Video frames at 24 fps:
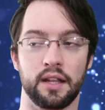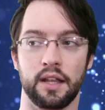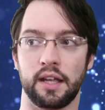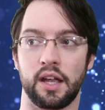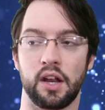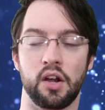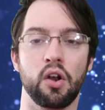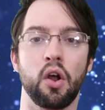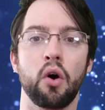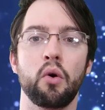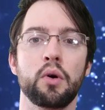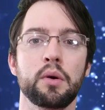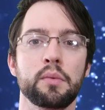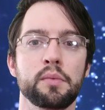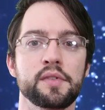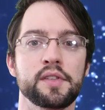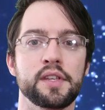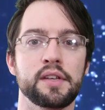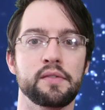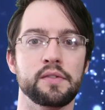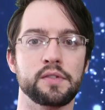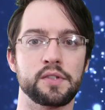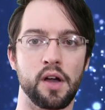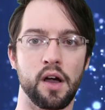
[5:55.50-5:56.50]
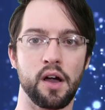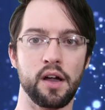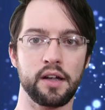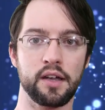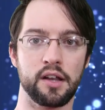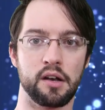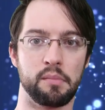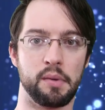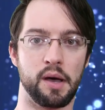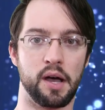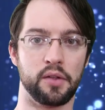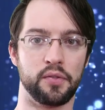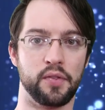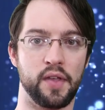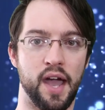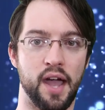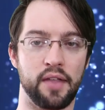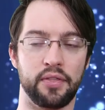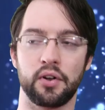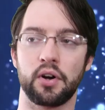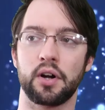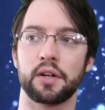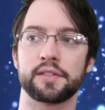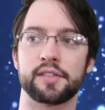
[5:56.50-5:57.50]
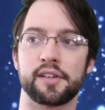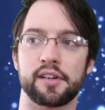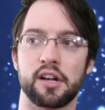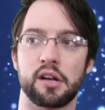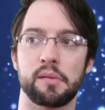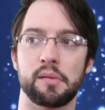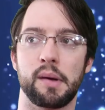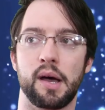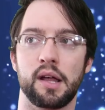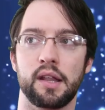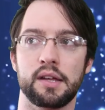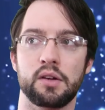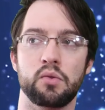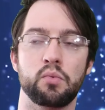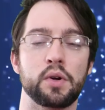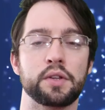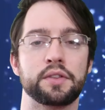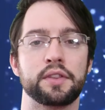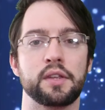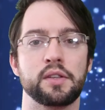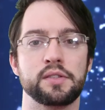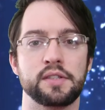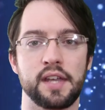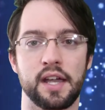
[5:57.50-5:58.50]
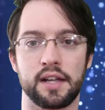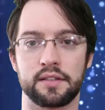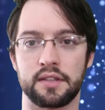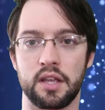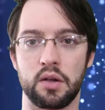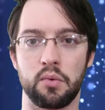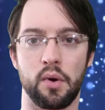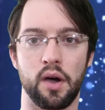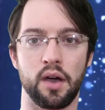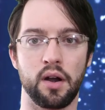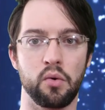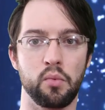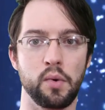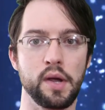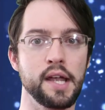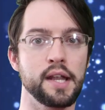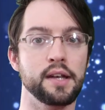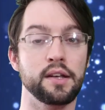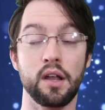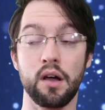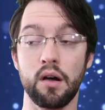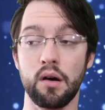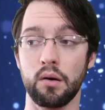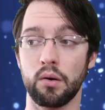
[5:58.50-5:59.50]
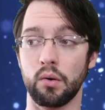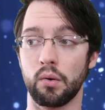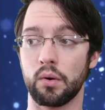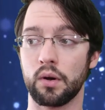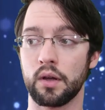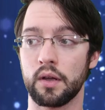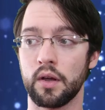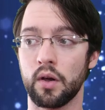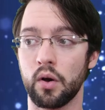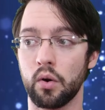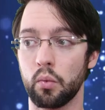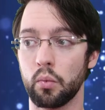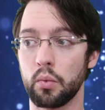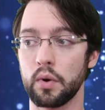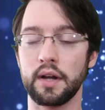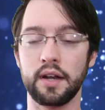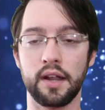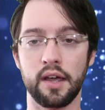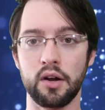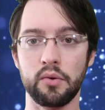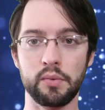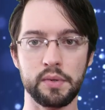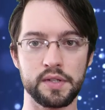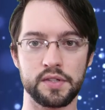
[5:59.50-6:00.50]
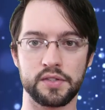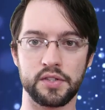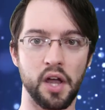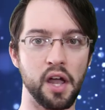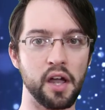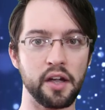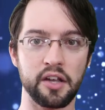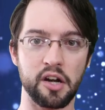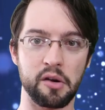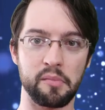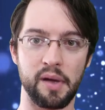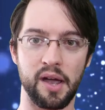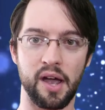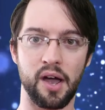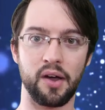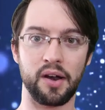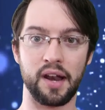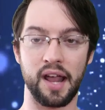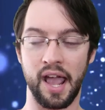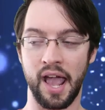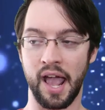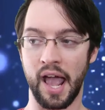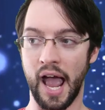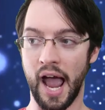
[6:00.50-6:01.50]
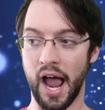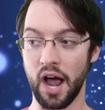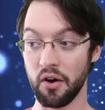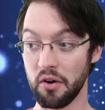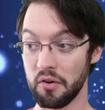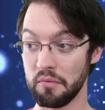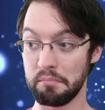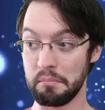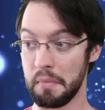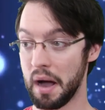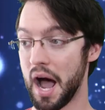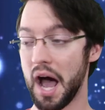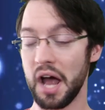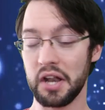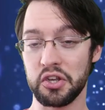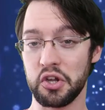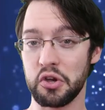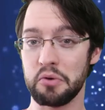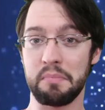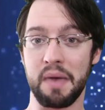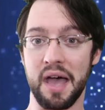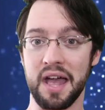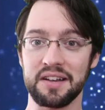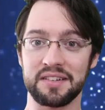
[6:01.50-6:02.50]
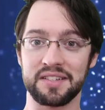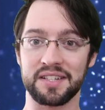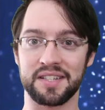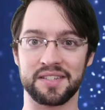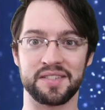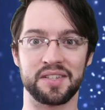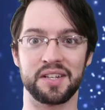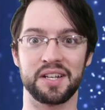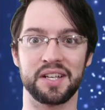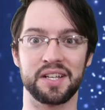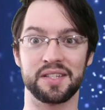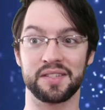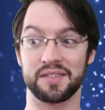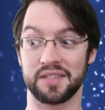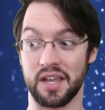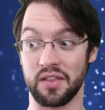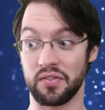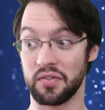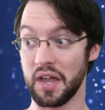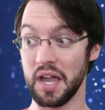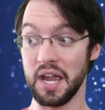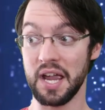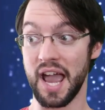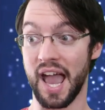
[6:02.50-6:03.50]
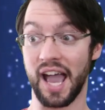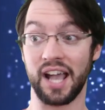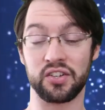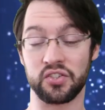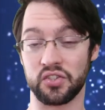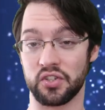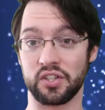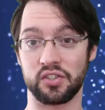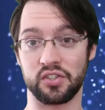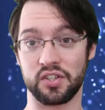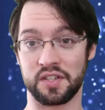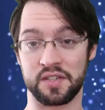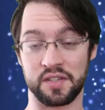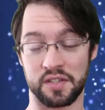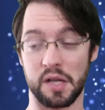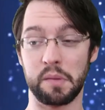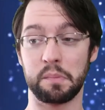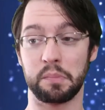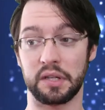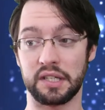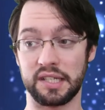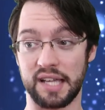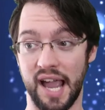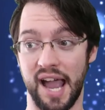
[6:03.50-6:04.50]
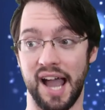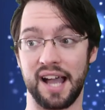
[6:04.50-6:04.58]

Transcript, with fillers: And like, no one was even talking about that. They're all talking about like what the deck they want to win. No, when no one's talking about how monumentous it is that they actually just simply